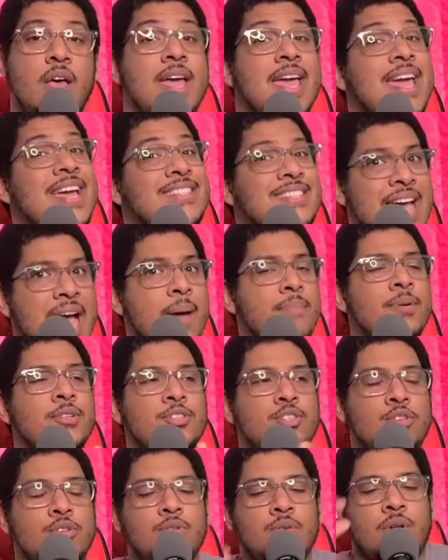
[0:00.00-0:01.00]
It's happened
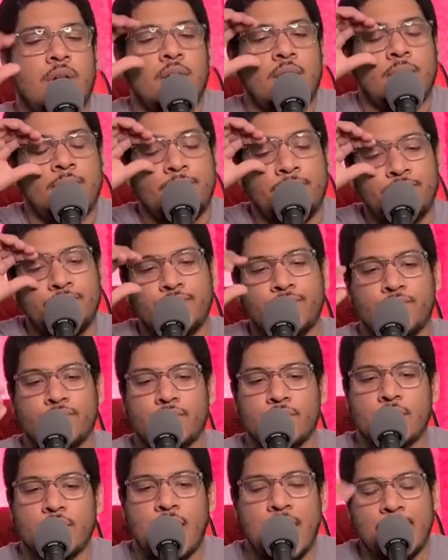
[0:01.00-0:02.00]
too. Um,
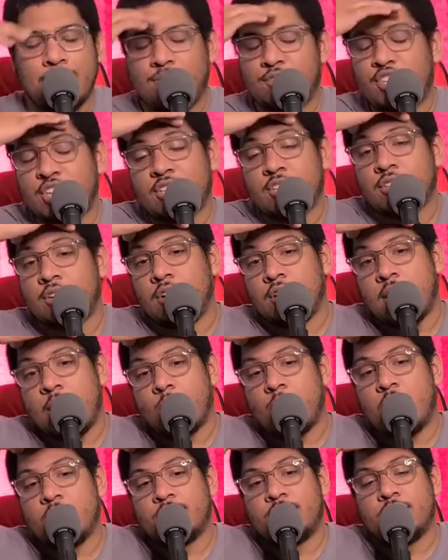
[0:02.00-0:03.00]
I just learned, I
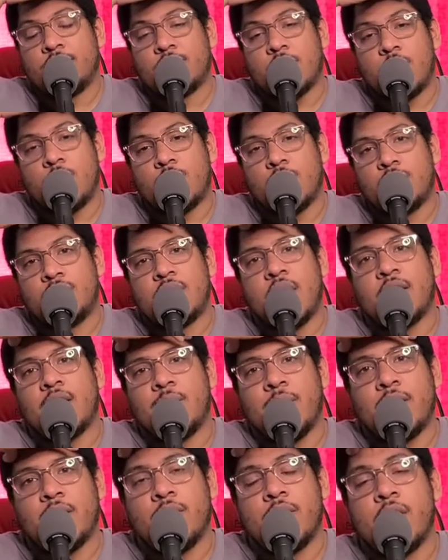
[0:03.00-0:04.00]
watched the Star Wars
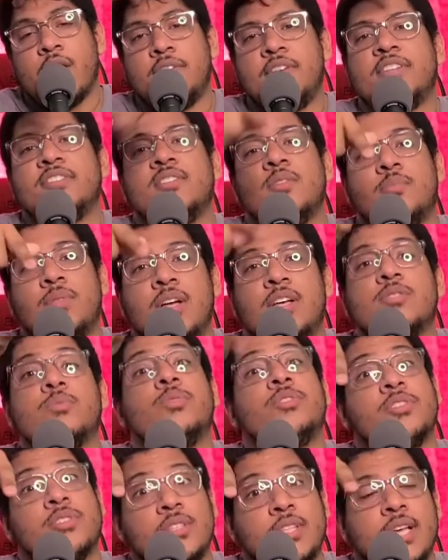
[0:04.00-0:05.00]
documentary on Disney Plus,
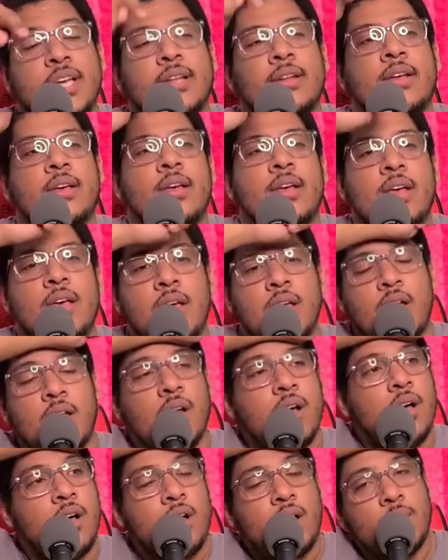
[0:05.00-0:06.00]
which is lit,
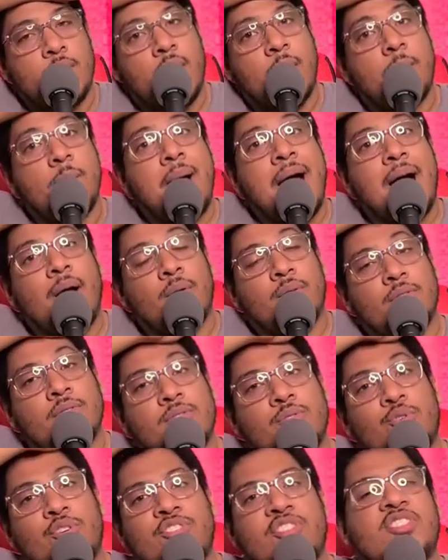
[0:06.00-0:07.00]
um, about
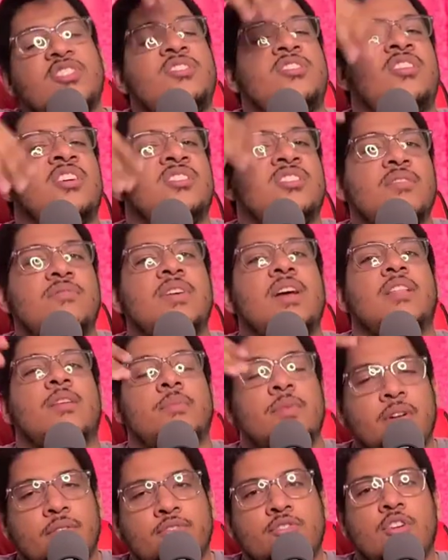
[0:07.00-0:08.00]
sort of the, the
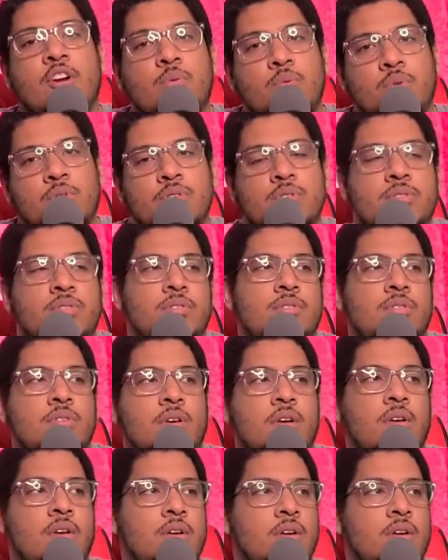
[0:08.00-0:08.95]
development of Star Wars. Uh,